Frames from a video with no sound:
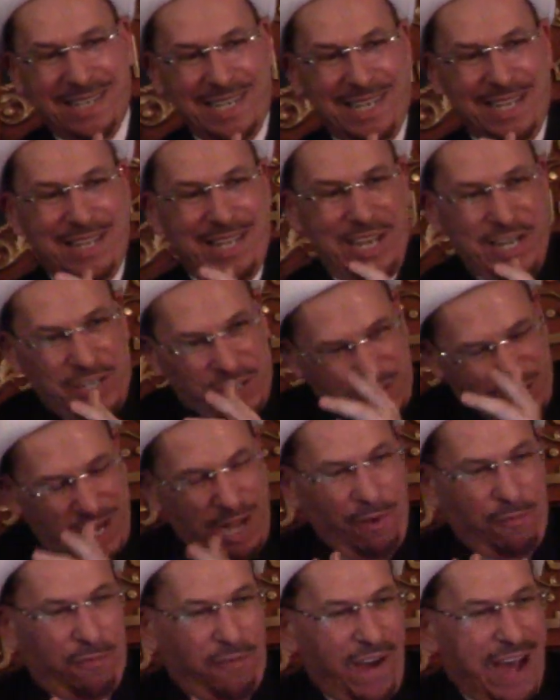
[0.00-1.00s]
They still
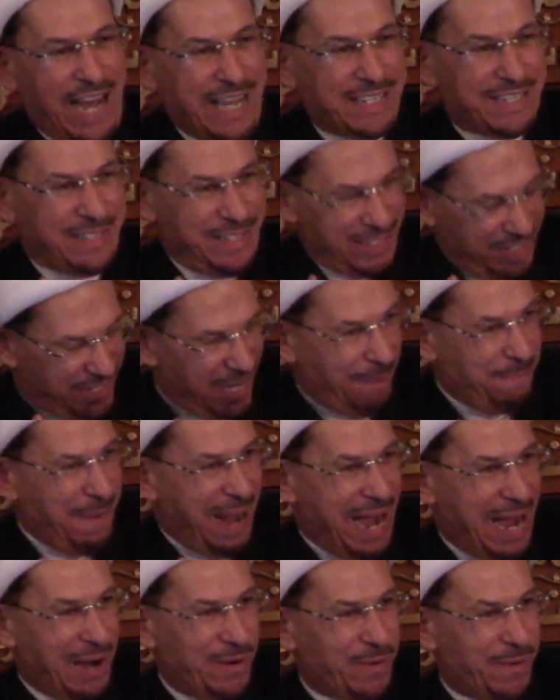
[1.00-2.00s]
fast
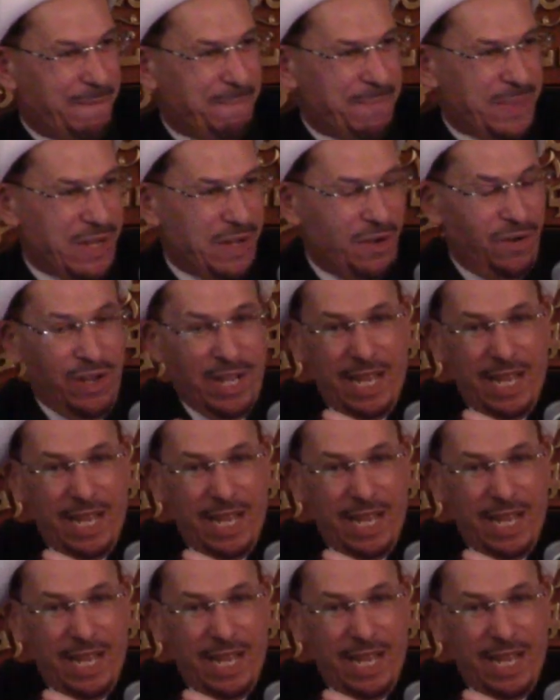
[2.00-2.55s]
somehow, you know.